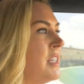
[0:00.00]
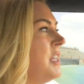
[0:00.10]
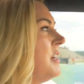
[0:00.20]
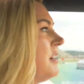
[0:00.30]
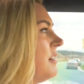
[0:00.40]

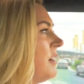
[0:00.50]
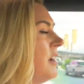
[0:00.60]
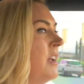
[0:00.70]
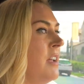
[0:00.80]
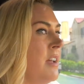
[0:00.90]
here,
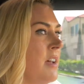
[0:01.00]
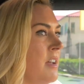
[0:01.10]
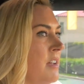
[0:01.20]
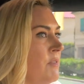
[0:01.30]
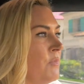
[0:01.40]

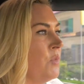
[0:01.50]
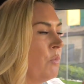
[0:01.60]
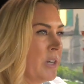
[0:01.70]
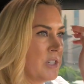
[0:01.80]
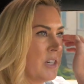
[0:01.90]

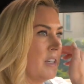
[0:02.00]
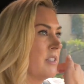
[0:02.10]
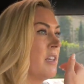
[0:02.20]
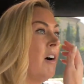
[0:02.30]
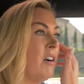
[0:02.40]
which
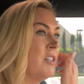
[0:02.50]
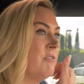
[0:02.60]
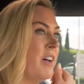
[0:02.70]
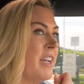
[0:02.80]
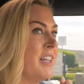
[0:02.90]
is hard to
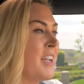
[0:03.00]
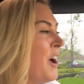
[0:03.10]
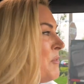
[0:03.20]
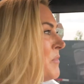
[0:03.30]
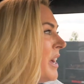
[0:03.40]
find and
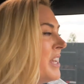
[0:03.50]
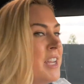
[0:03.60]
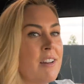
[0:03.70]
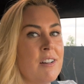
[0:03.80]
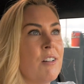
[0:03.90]
come by
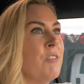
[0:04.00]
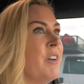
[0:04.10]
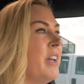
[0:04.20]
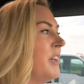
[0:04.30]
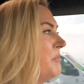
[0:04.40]
here in
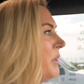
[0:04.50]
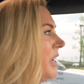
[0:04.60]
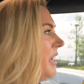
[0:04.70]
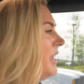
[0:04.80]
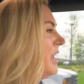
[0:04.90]
Irvine,
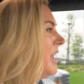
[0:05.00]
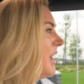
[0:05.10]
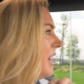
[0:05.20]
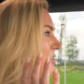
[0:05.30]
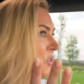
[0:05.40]
but
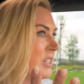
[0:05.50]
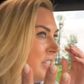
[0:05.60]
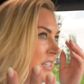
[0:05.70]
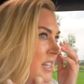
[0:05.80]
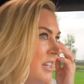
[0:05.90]
as you can
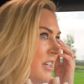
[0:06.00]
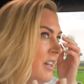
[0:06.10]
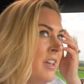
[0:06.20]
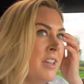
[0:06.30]
see,